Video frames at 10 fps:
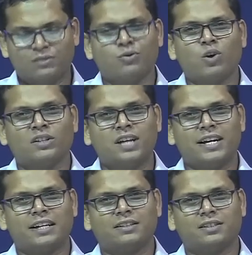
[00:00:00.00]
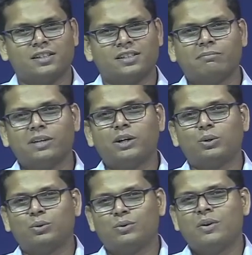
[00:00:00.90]
what are the articles it is similar
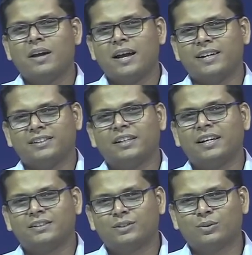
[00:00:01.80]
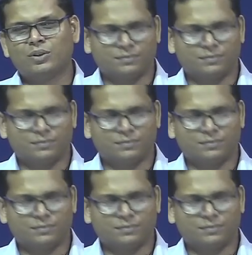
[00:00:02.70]
to, and so on.